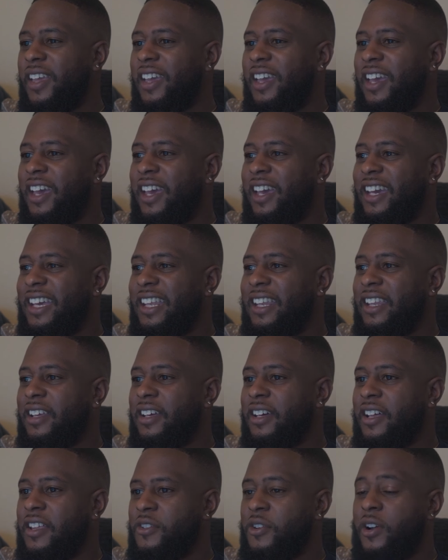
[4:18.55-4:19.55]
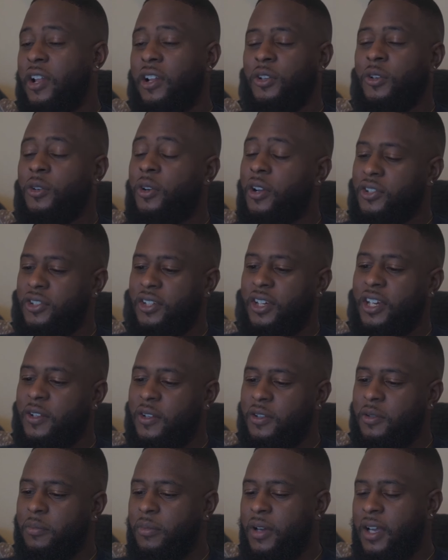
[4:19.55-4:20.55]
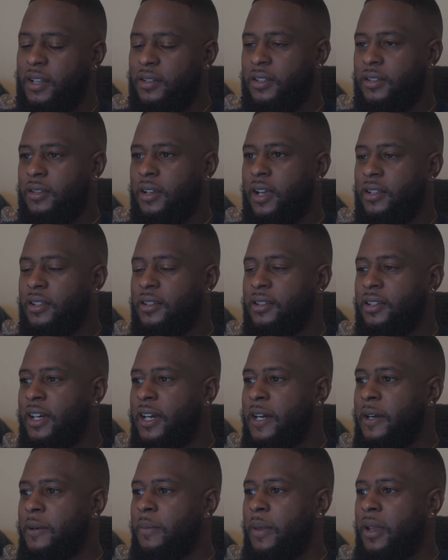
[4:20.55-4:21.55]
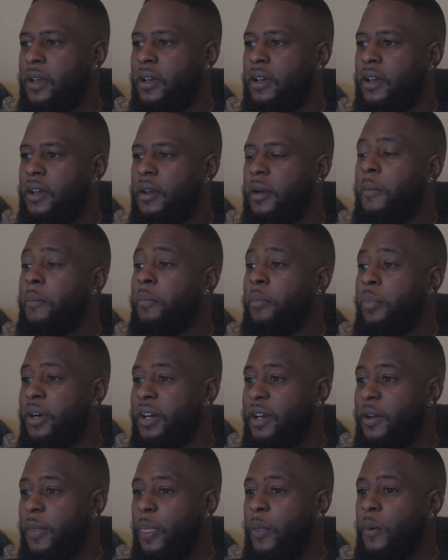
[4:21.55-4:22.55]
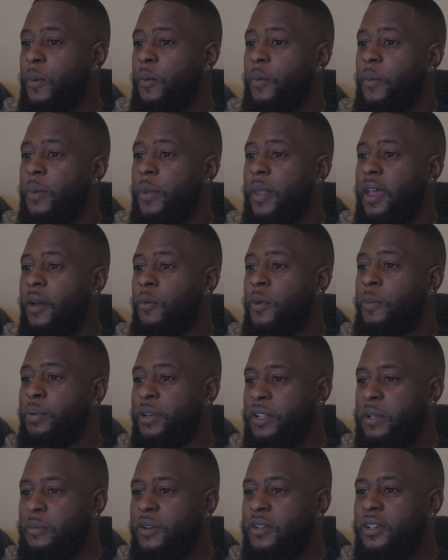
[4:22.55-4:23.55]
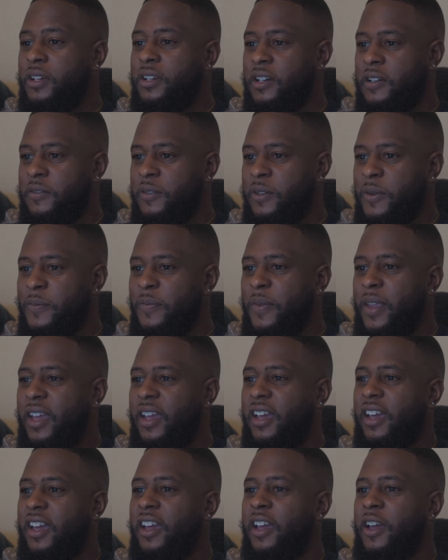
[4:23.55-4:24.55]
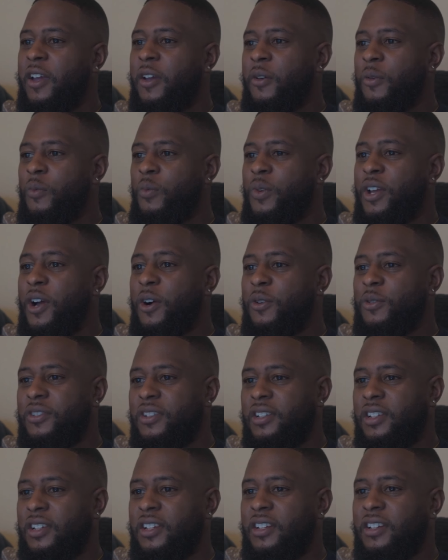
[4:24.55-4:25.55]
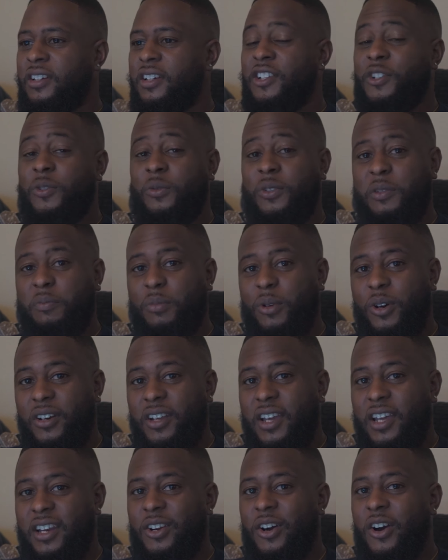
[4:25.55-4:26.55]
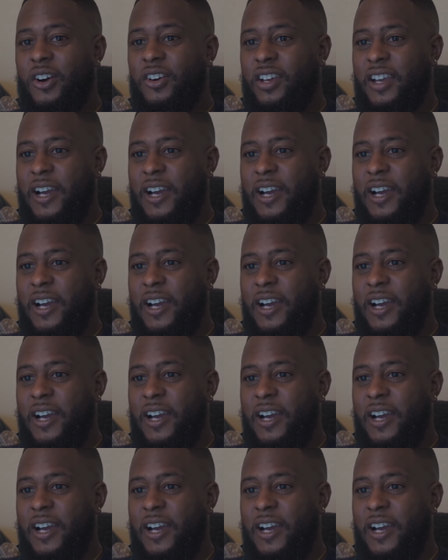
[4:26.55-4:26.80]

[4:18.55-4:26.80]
And they're not all together at the time, but we put them on the cover and we hosted an issue release party at an art